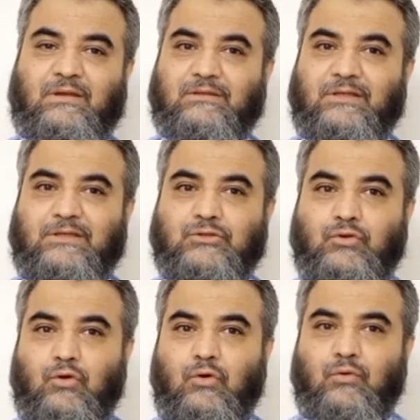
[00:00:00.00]
There is
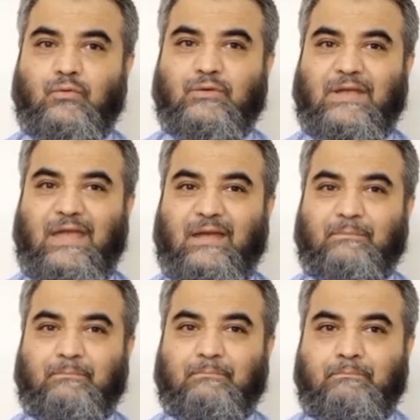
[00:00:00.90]
no
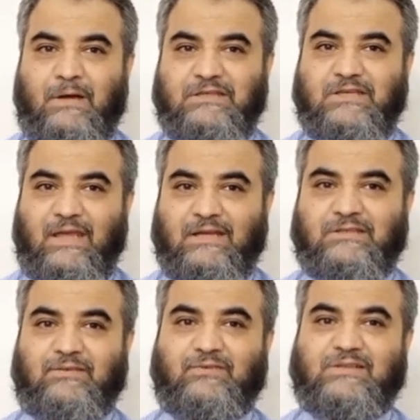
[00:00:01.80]
much
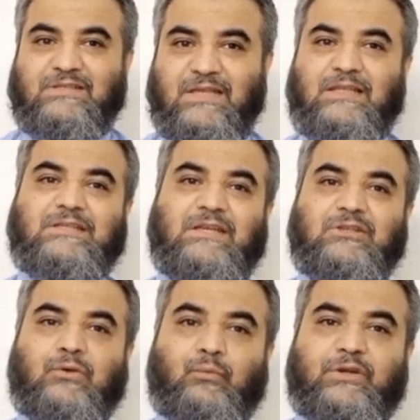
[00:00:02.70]
active cells in
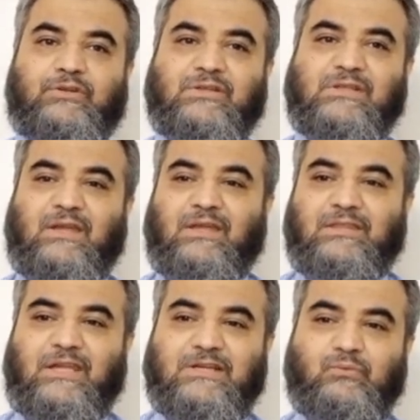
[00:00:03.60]
the vitreous.
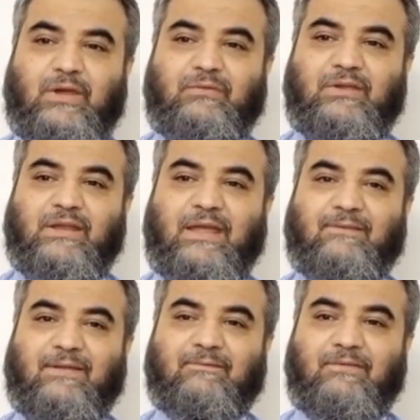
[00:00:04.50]
That's why we are
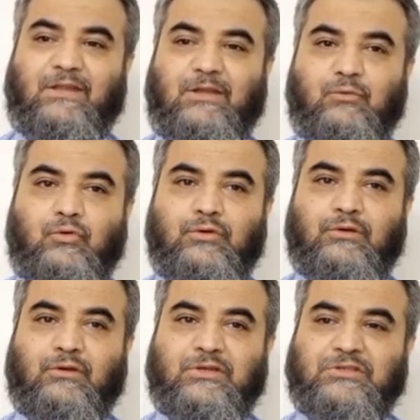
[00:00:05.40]
having very
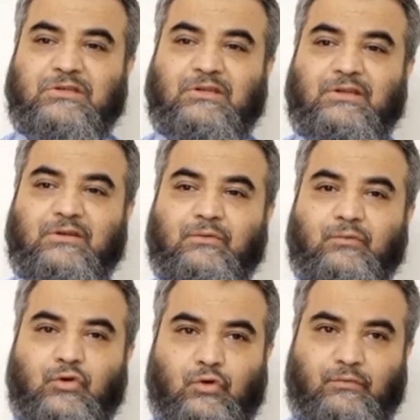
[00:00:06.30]
good crystal clear
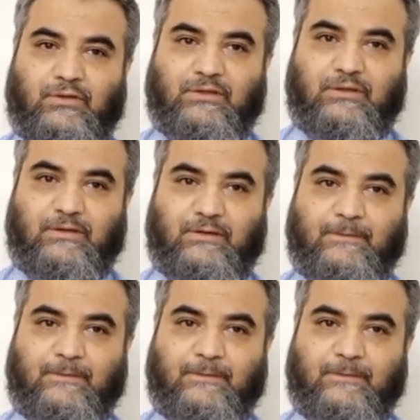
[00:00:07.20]
view over there.